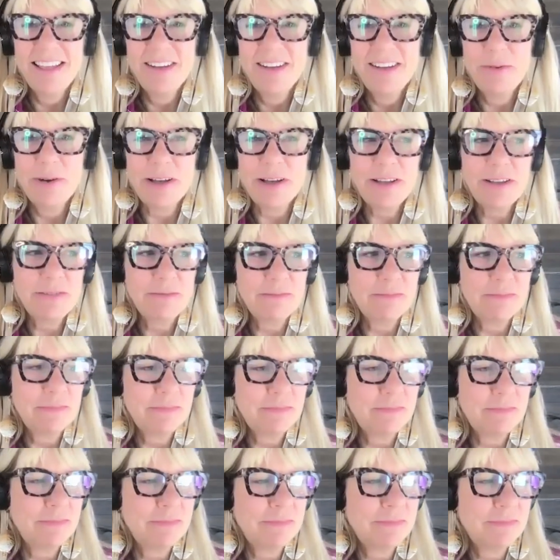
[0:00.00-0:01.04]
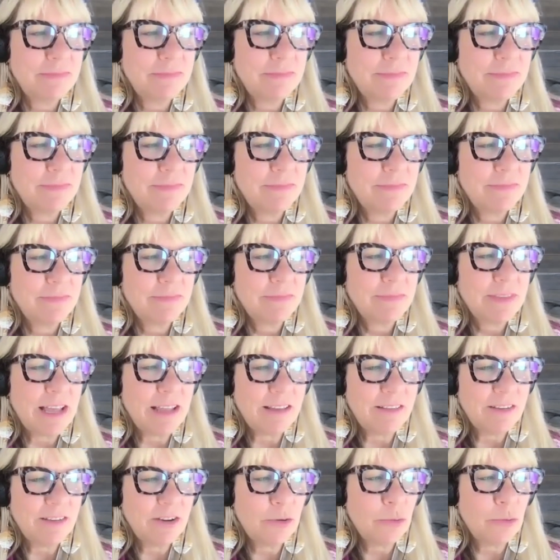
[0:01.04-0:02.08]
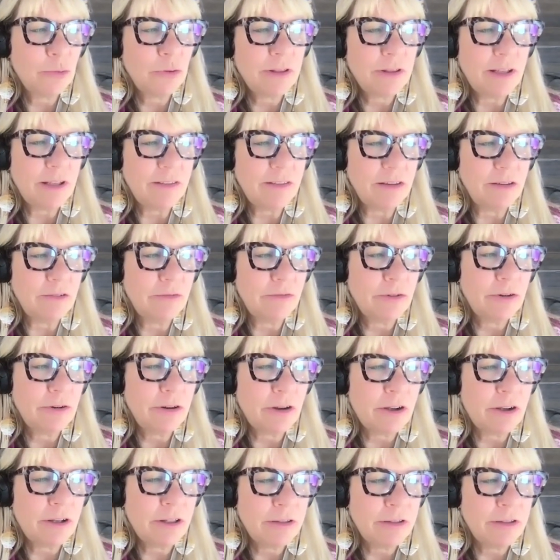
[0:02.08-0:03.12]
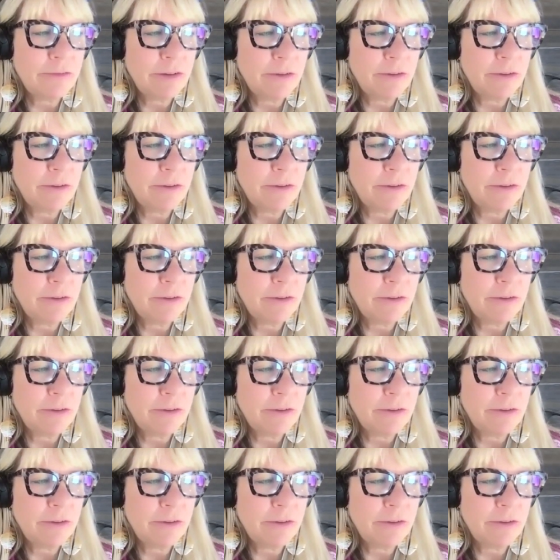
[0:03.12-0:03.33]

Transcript: well, that's a cool lesson for all of